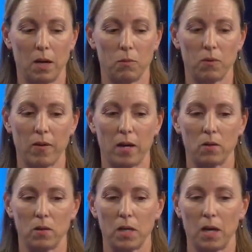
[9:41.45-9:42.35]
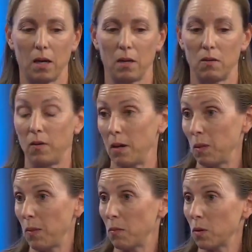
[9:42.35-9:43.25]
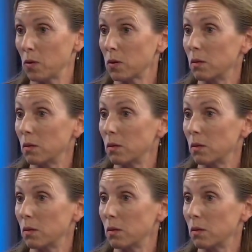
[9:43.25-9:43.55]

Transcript: providers and family members